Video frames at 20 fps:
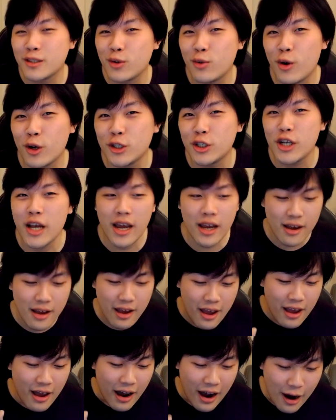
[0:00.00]
for watching.
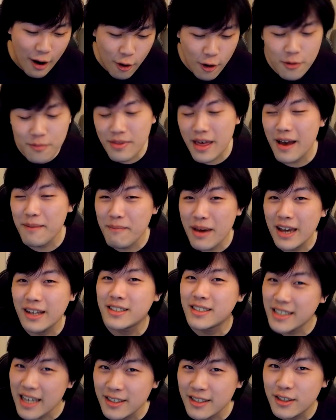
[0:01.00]
I hope that made
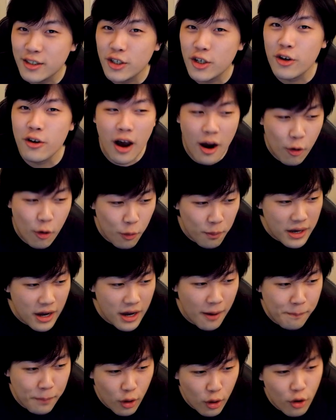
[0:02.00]
sense to you. I will be
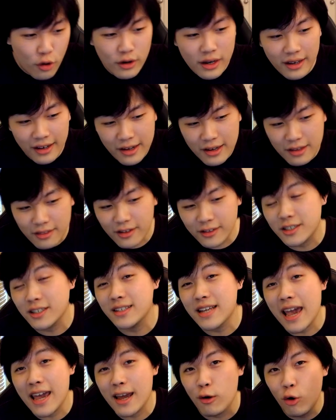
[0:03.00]
uploading either
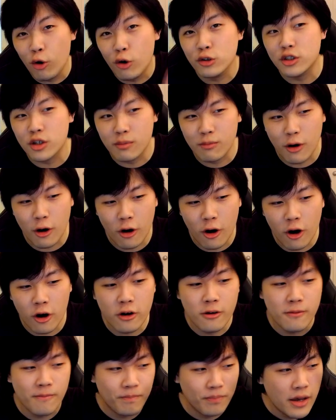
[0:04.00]
today or
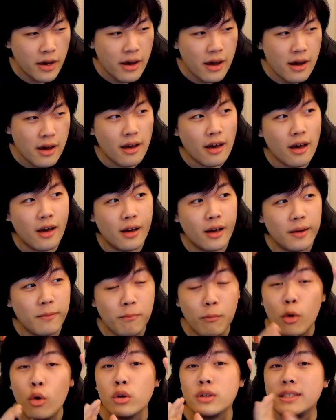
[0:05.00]
tomorrow a
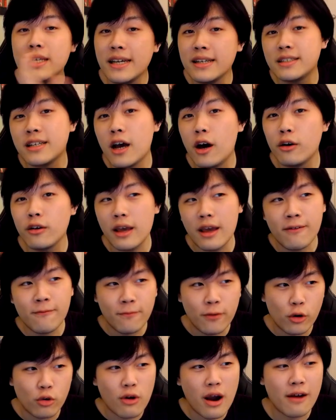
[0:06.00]
more detailed
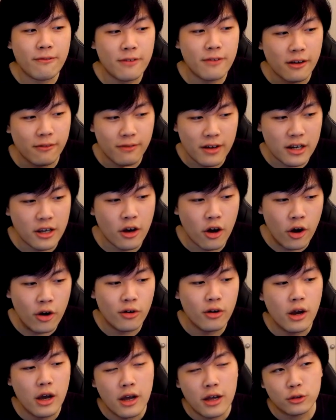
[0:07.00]
infographic
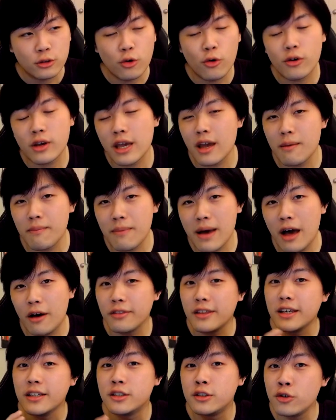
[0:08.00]
video talking
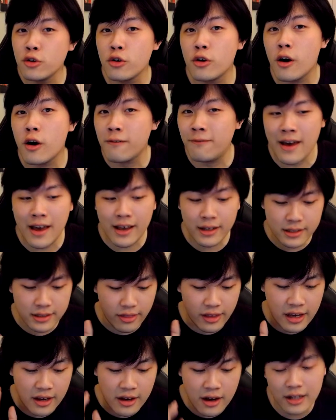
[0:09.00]
about the sugo-fest,
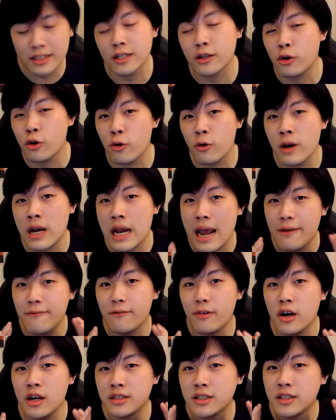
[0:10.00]
the Katakuri
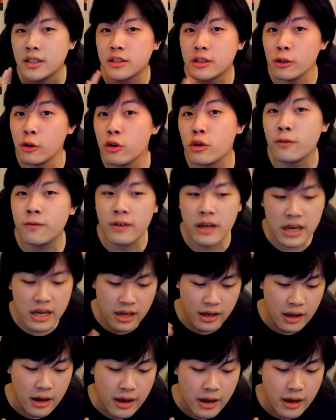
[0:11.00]
versus Luffy